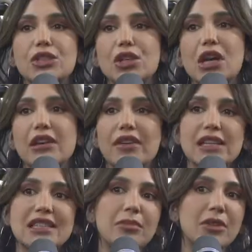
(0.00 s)
to kind of
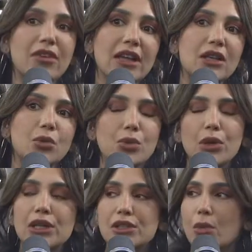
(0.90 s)
accept the fact that we
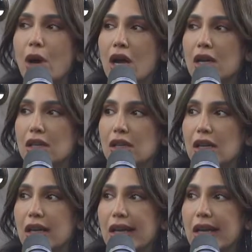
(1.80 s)
wanted to work.
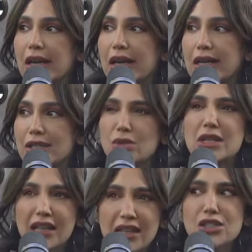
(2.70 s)
And she was
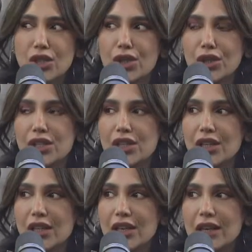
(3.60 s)
like, that's good.
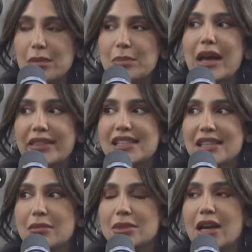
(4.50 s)
But at the
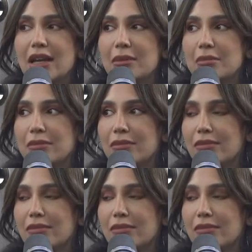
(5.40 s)
same time...